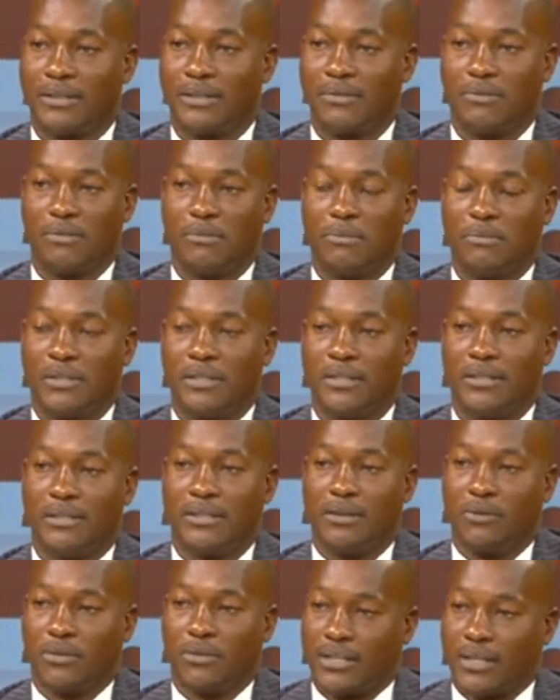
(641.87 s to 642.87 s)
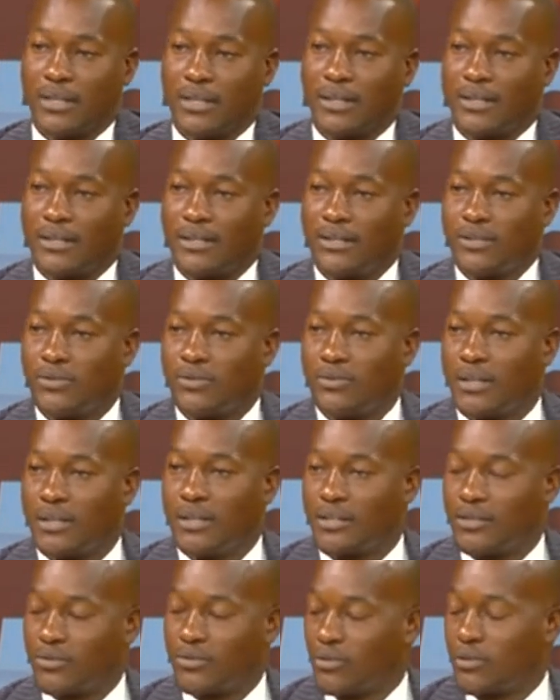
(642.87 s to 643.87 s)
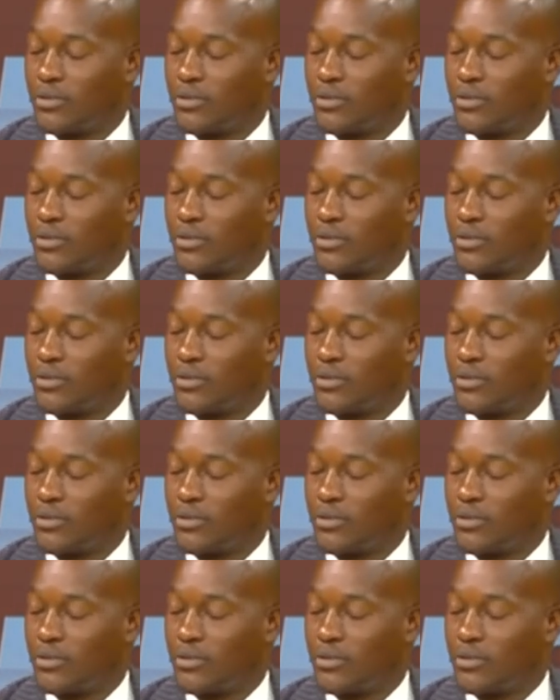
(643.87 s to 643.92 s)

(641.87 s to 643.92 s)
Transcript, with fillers: I mean, there was an issue that it's